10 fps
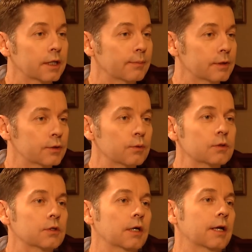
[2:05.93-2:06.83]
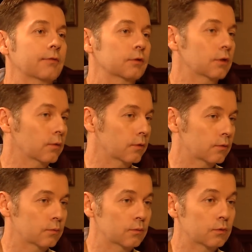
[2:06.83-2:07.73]
to commit suicide after going
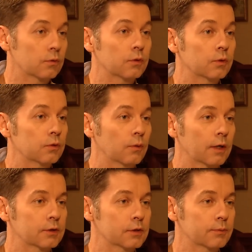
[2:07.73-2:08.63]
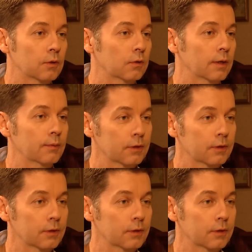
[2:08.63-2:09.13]
through a New Directions program.